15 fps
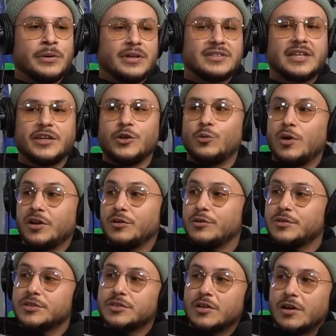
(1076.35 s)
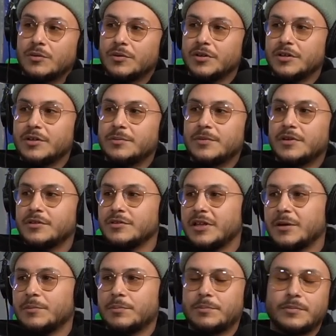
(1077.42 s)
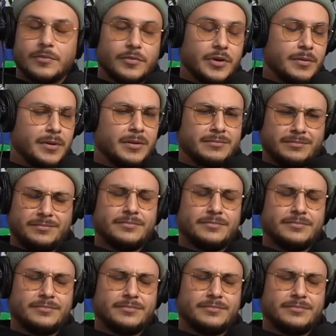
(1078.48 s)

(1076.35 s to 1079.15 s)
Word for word: Say, you want to do a song with him? I'll do like, what I'm like,